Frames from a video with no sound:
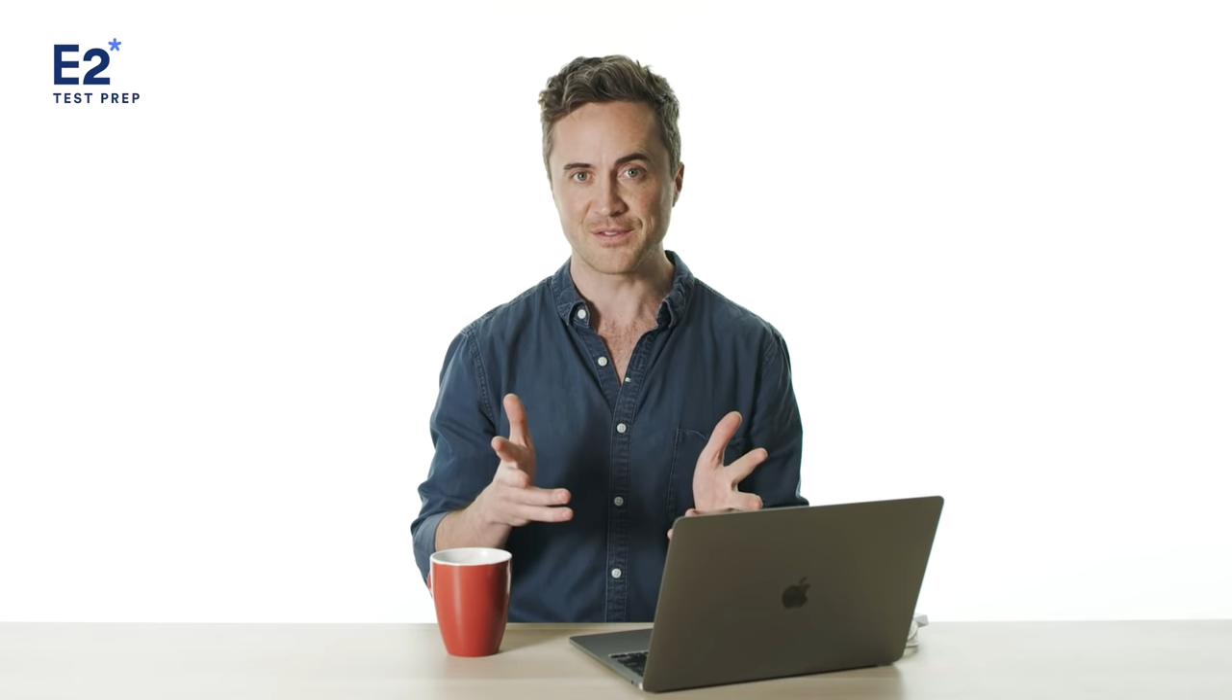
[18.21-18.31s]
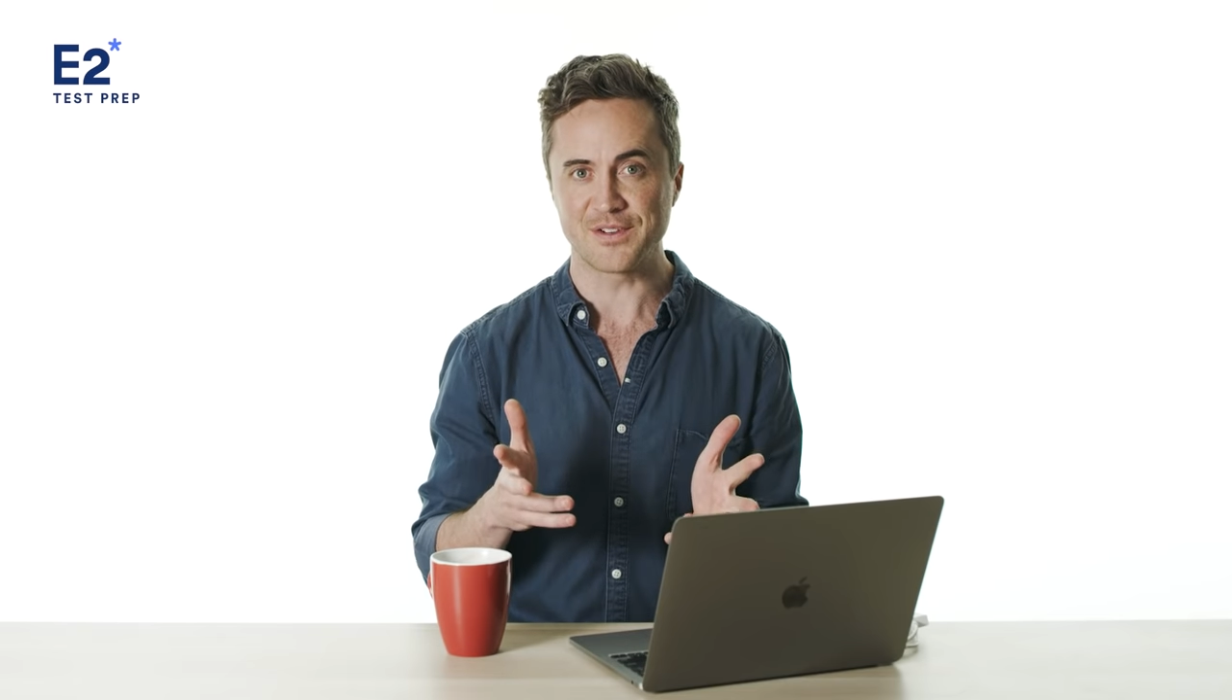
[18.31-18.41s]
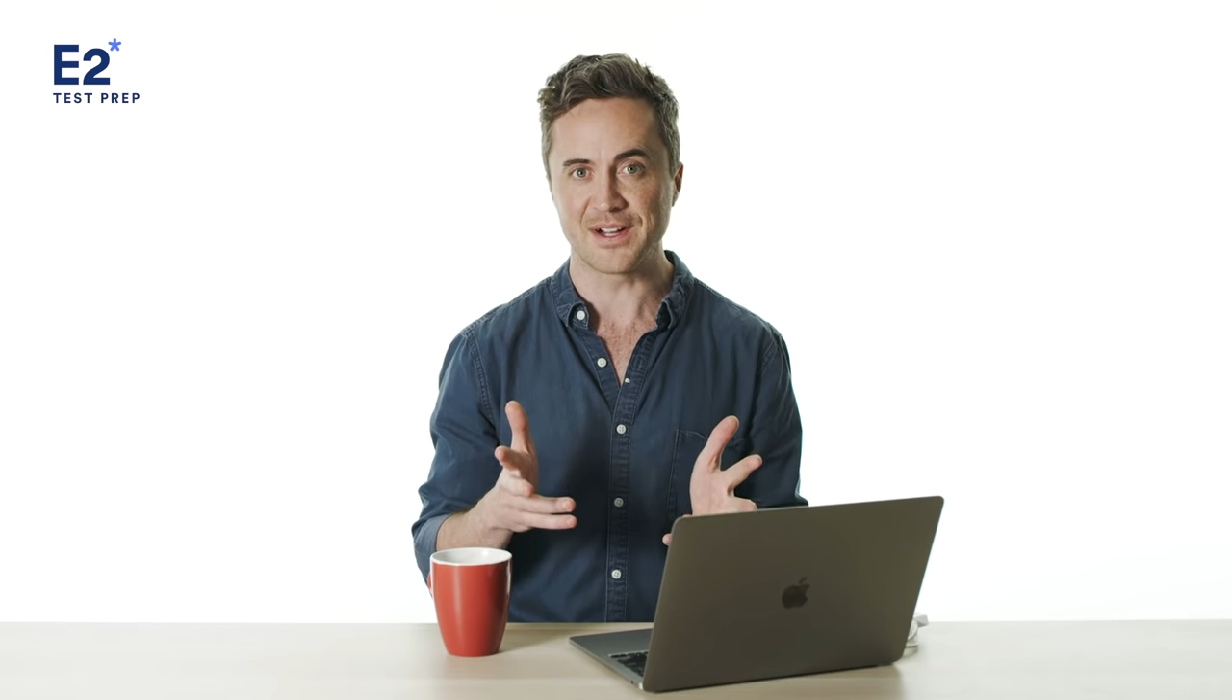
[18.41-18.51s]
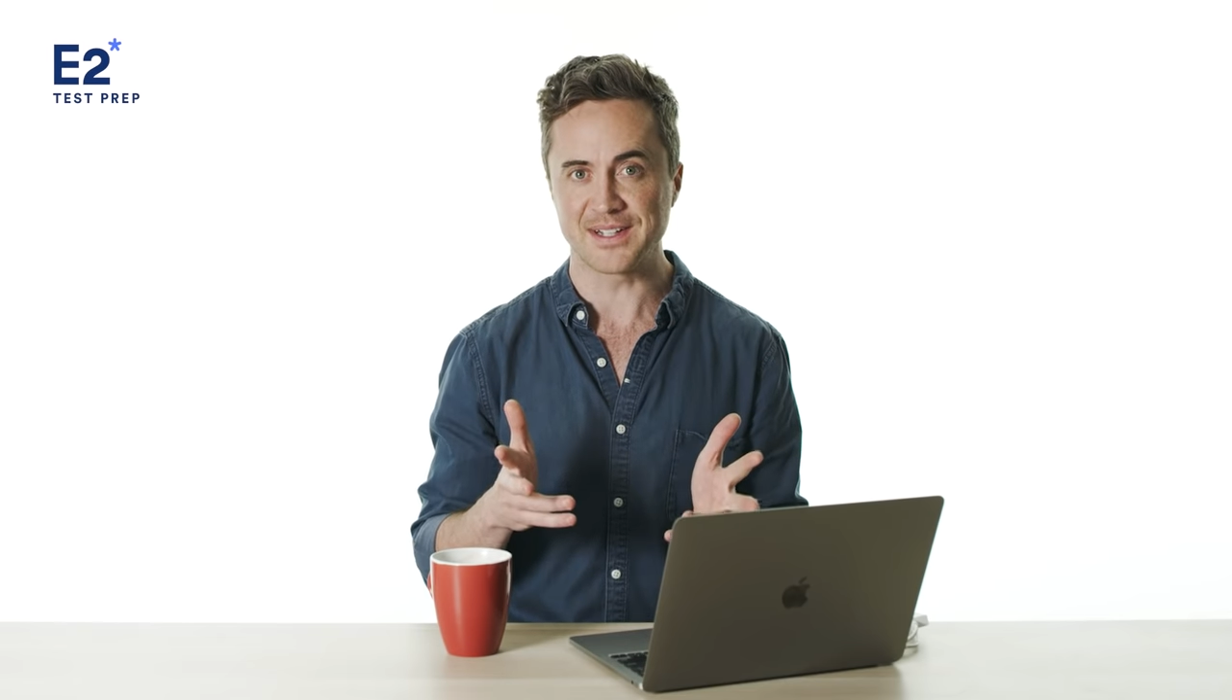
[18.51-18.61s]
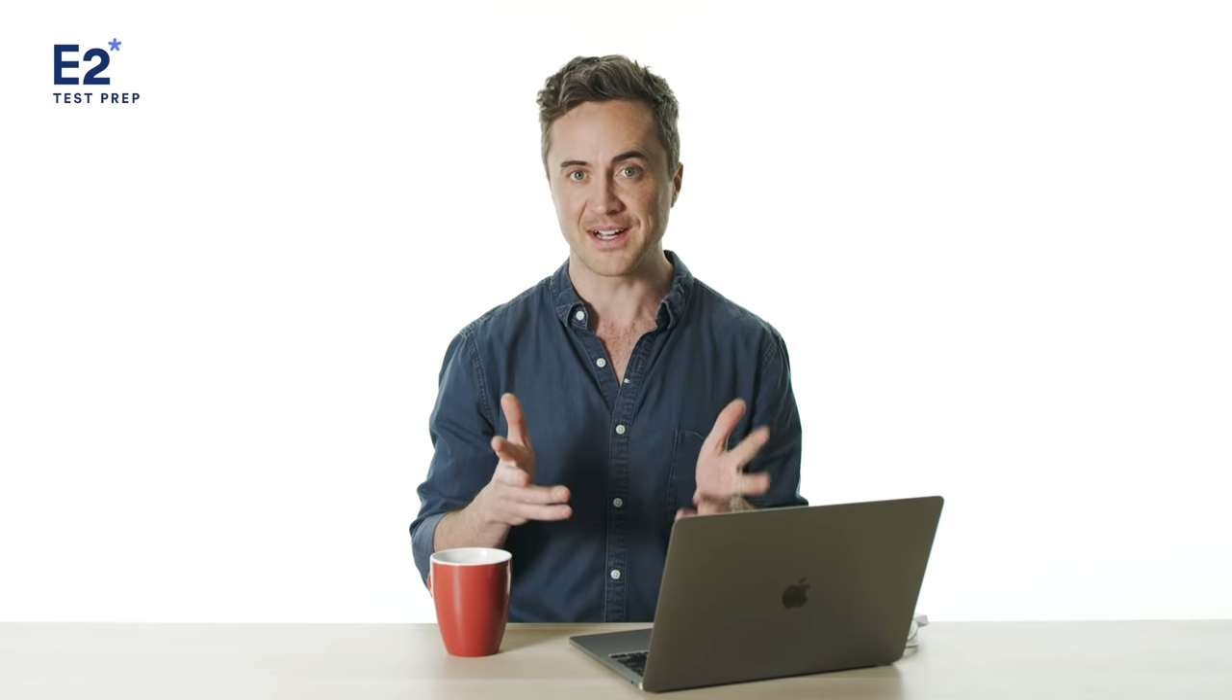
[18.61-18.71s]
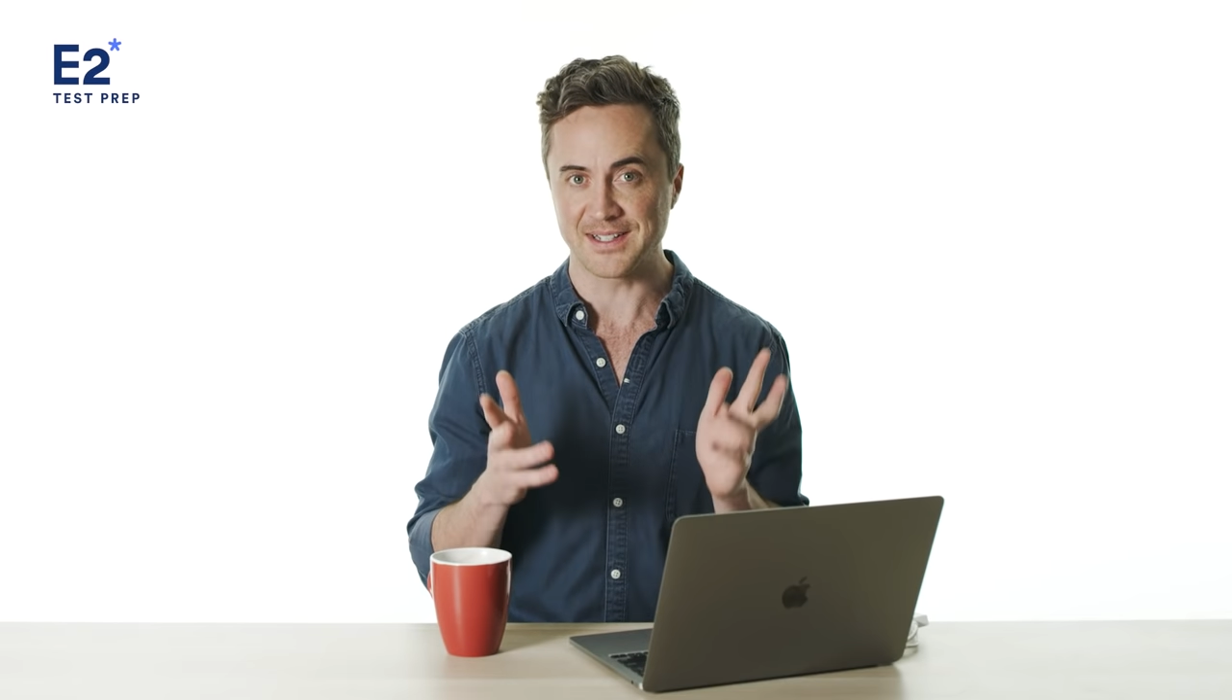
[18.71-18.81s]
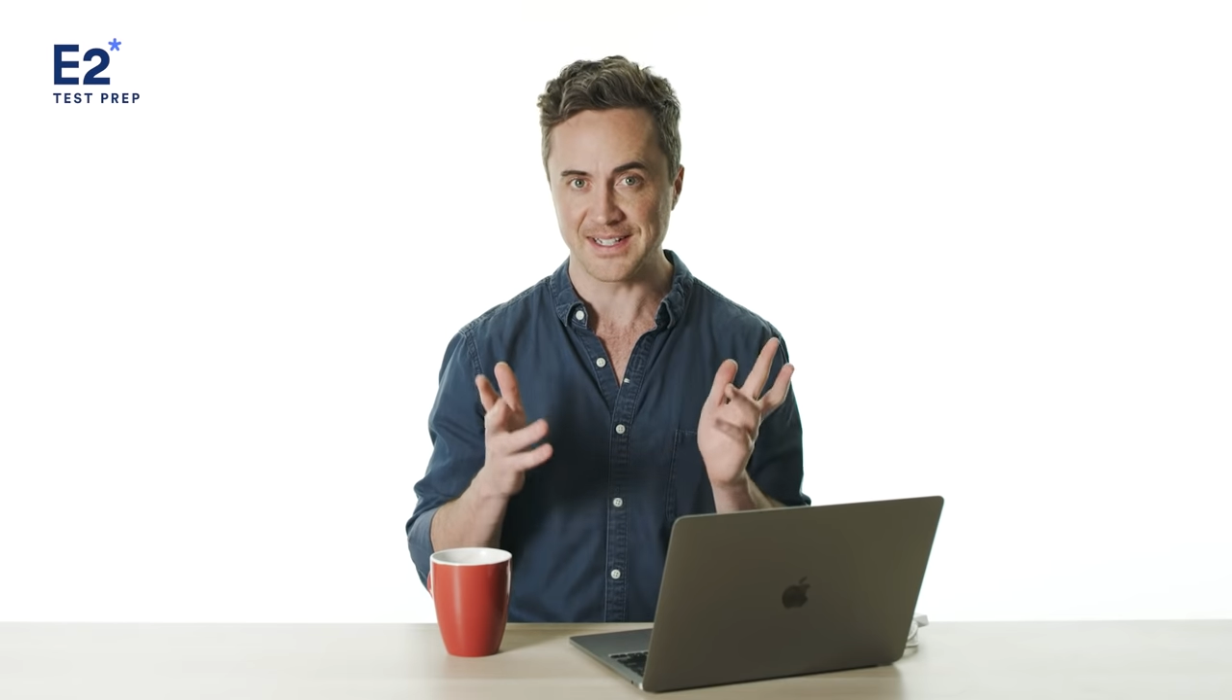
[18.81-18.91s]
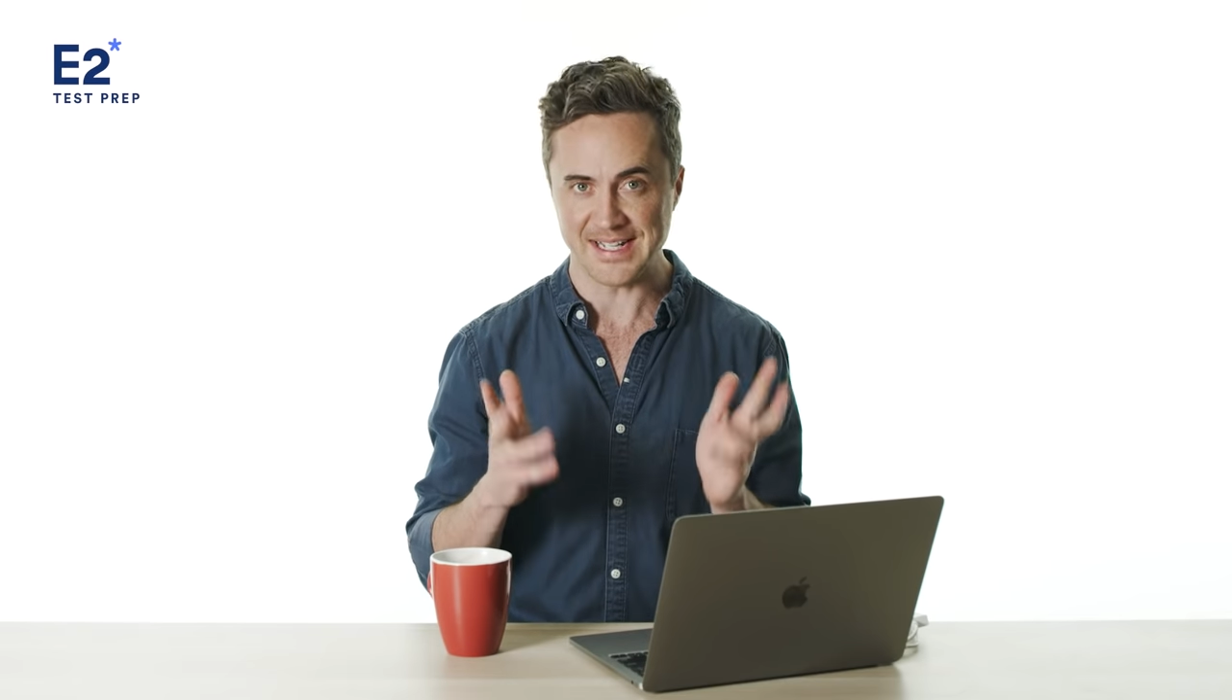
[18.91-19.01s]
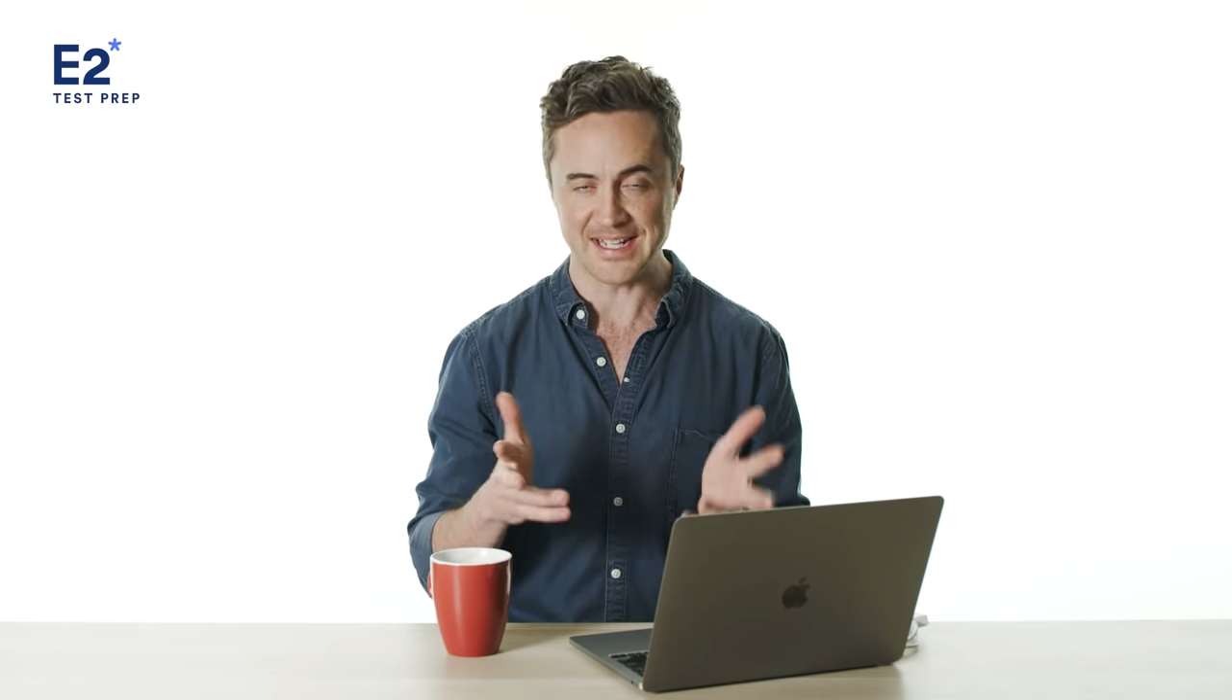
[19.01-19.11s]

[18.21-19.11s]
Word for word: to find out